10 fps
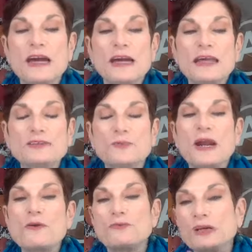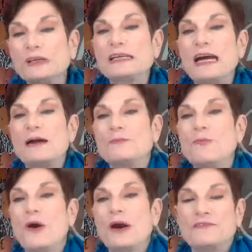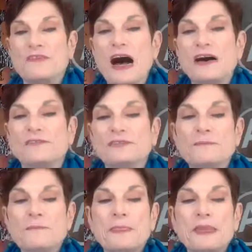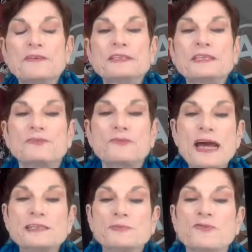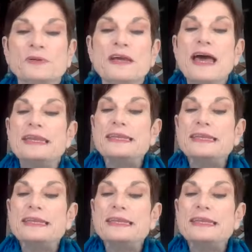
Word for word: Uh, that's when I really got more involved in the civil rights movement.